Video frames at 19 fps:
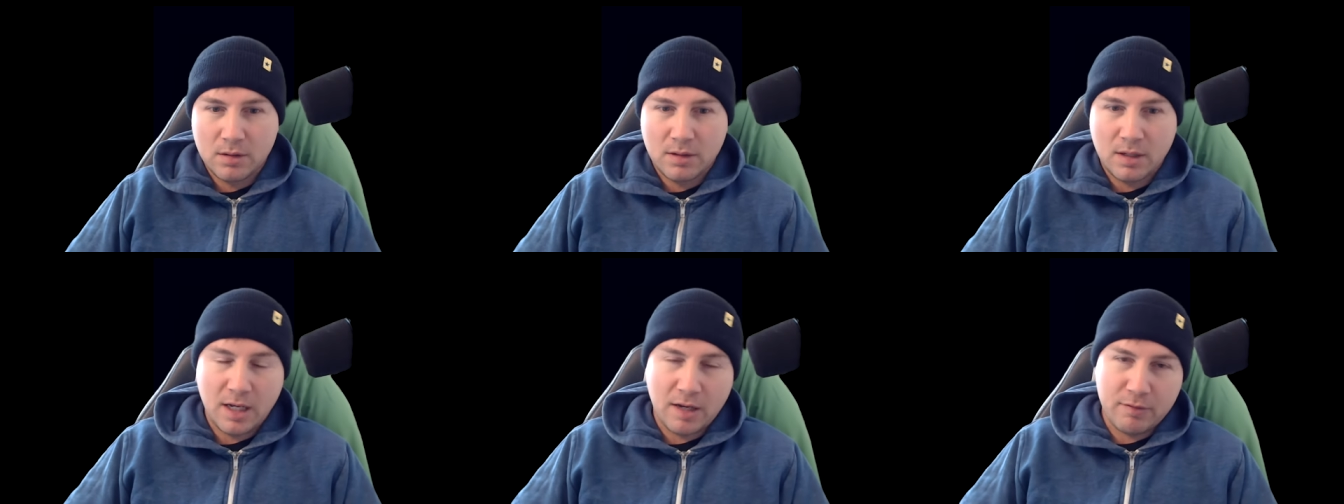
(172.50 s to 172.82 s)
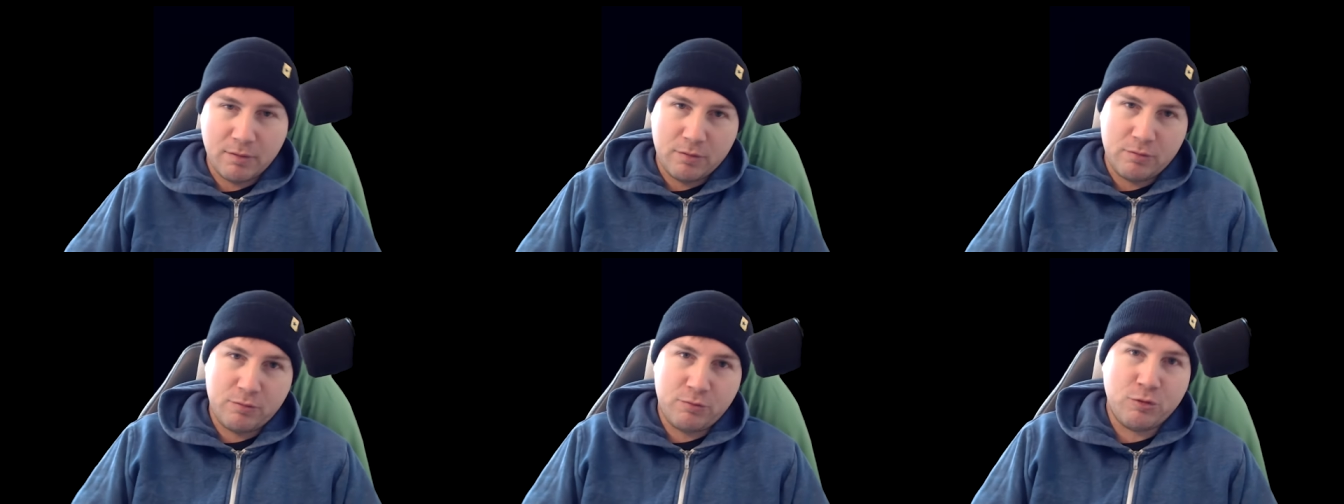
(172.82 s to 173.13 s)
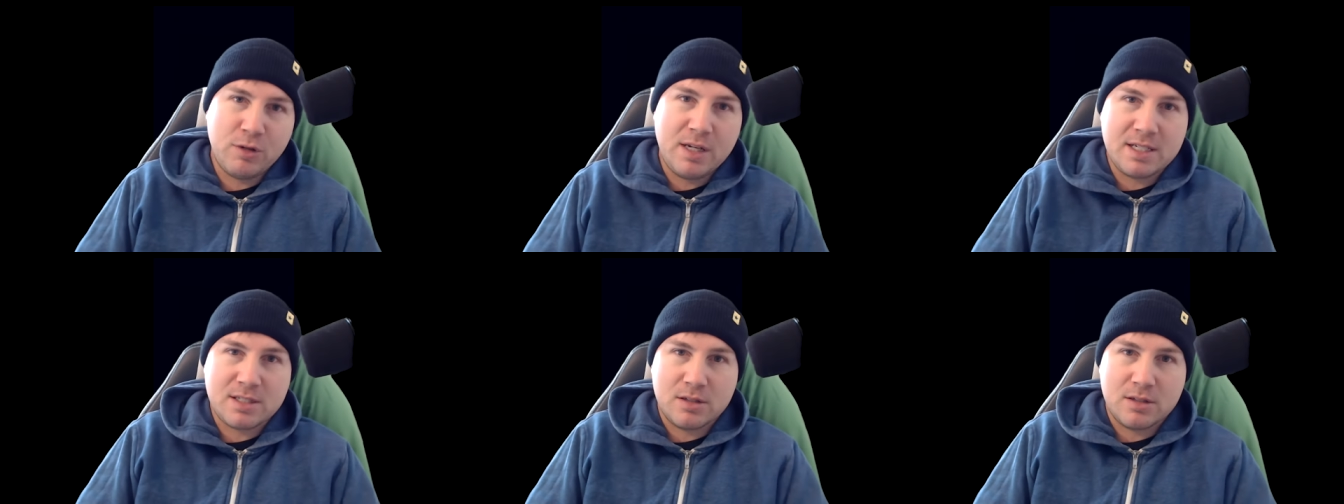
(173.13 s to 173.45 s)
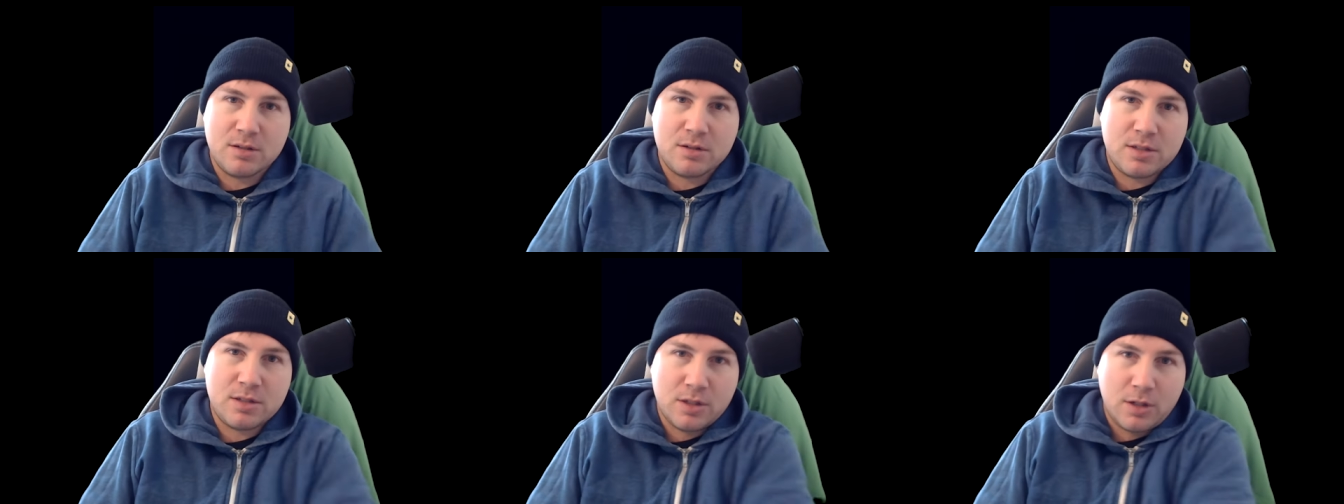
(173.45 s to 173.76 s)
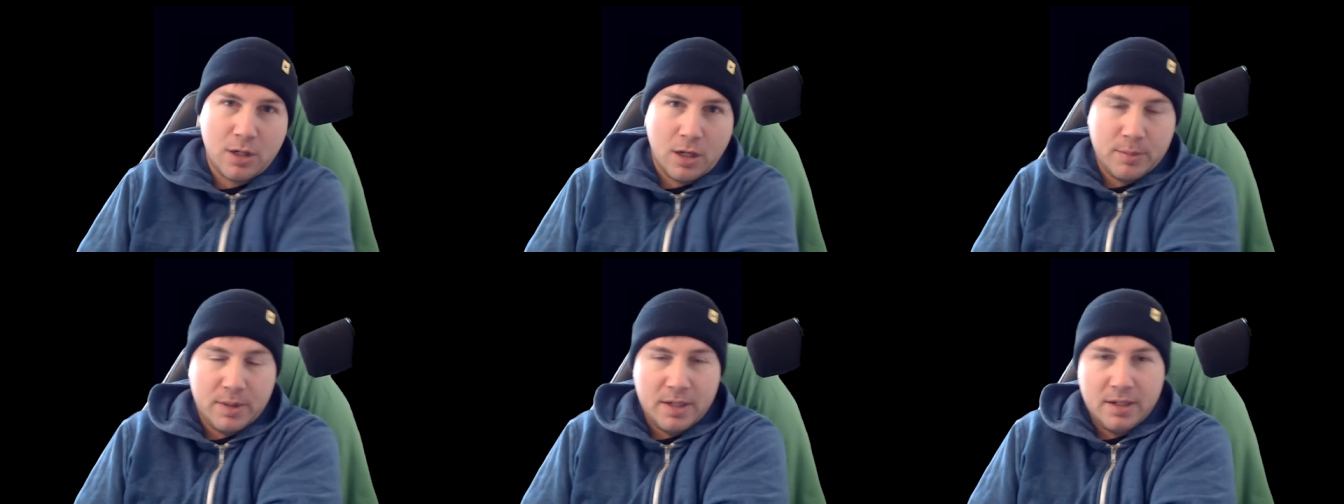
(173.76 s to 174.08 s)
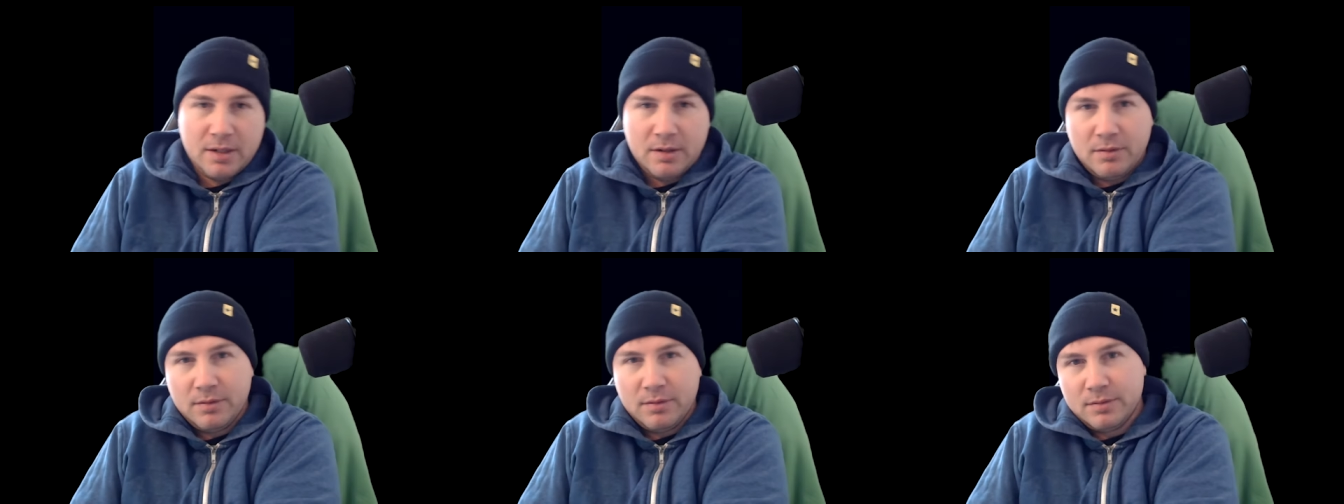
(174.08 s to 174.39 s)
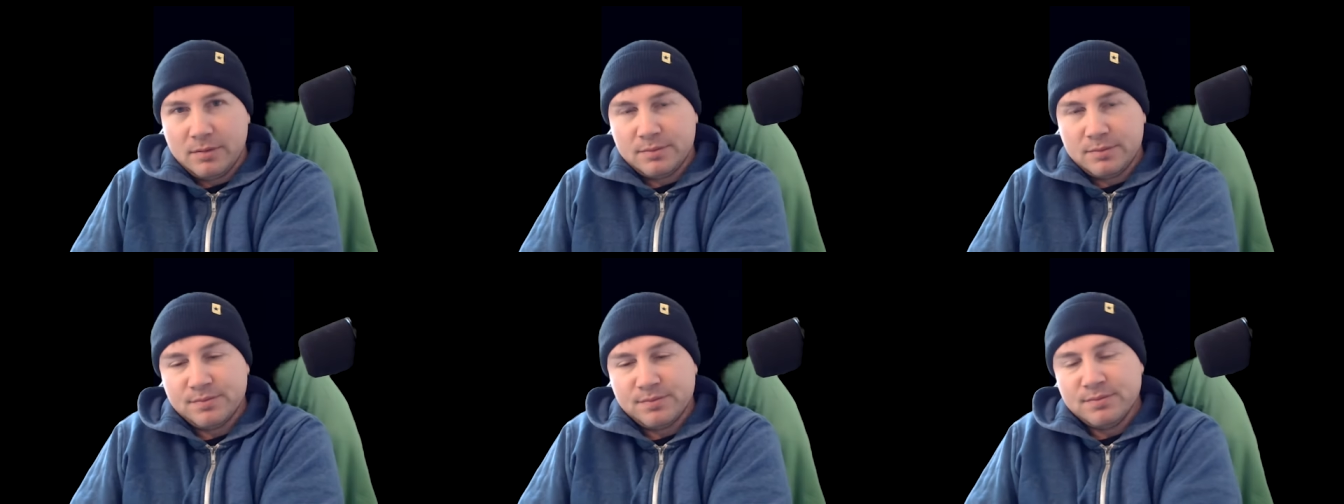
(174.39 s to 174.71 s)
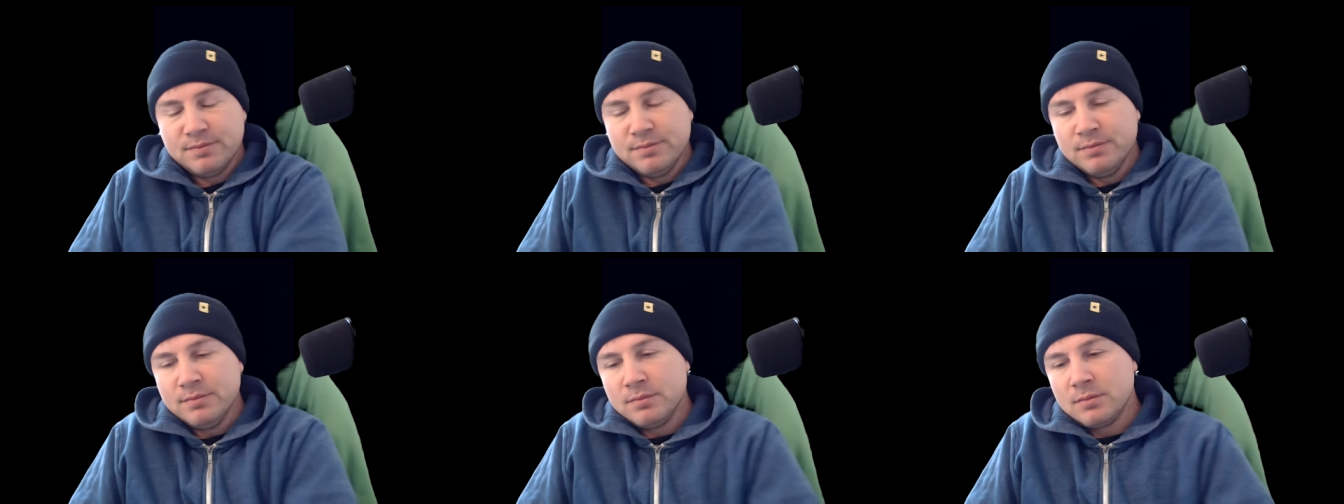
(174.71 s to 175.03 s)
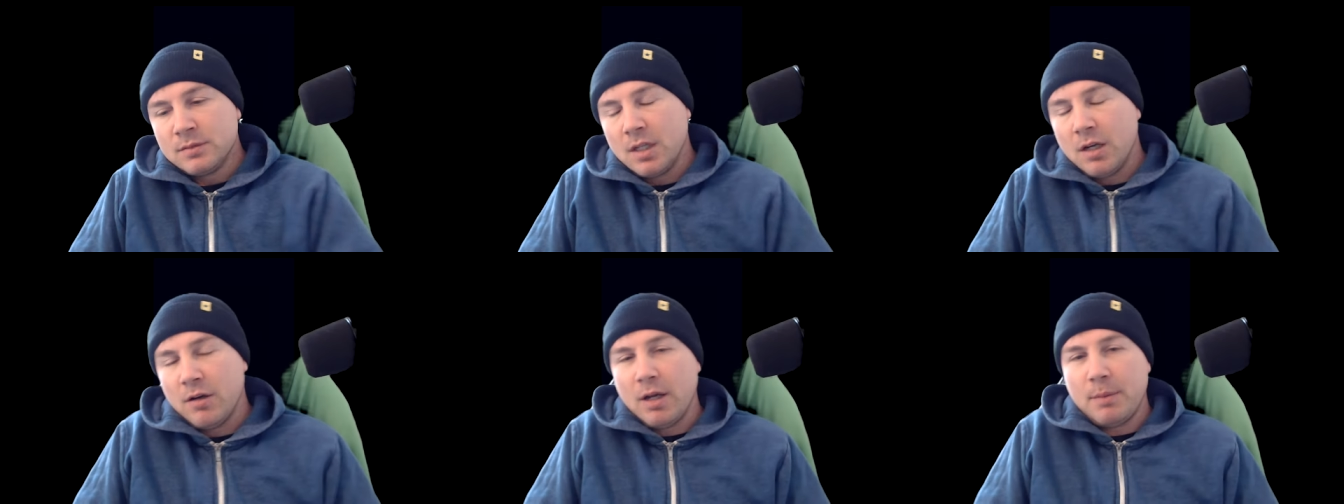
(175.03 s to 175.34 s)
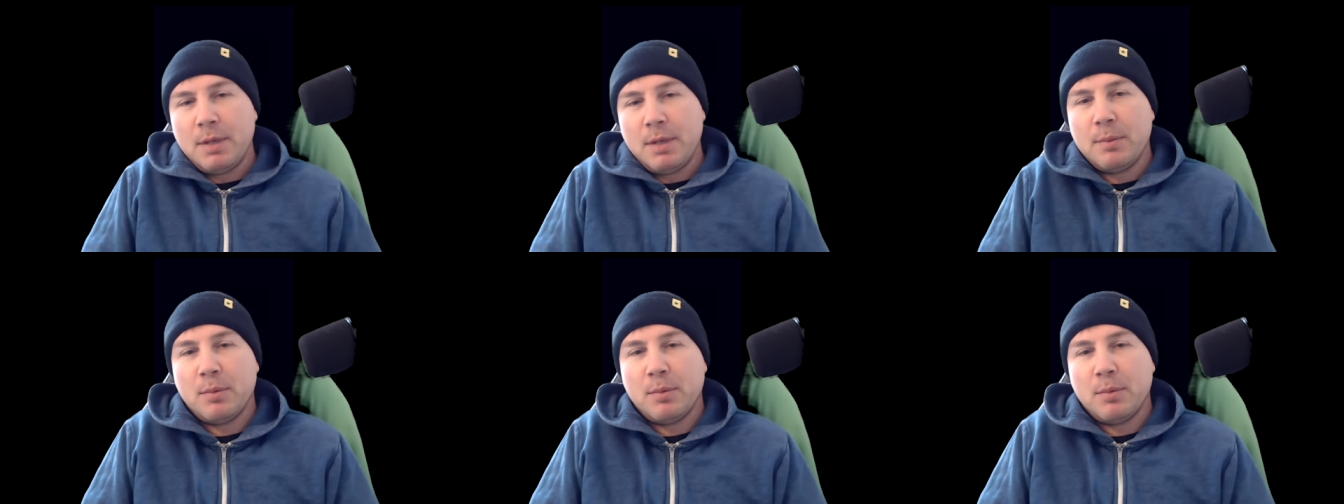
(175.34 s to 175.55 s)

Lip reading: have a reason to come in. All right,